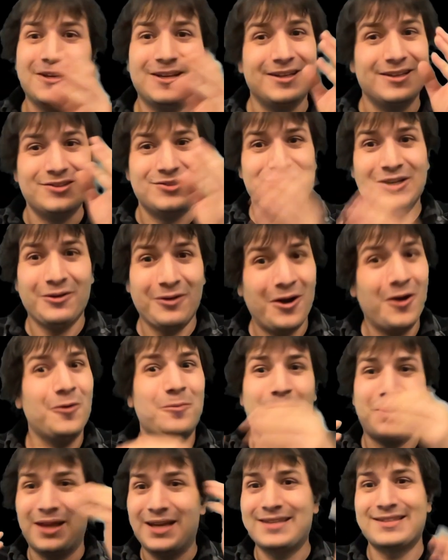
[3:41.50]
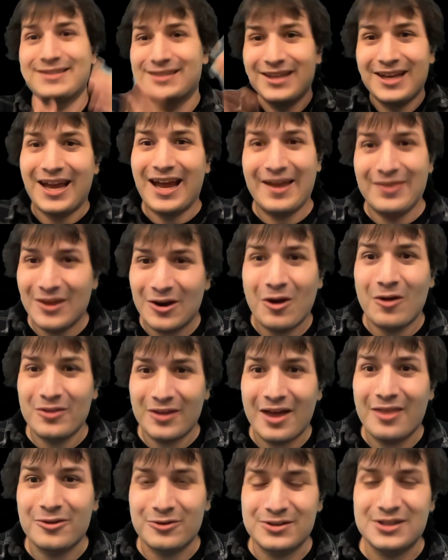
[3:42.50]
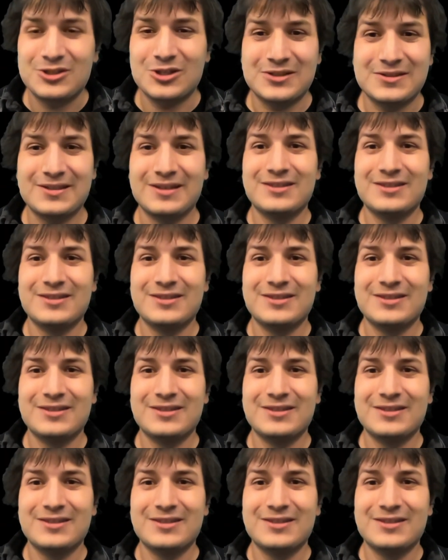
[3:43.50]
0 plus, and then all the other digits.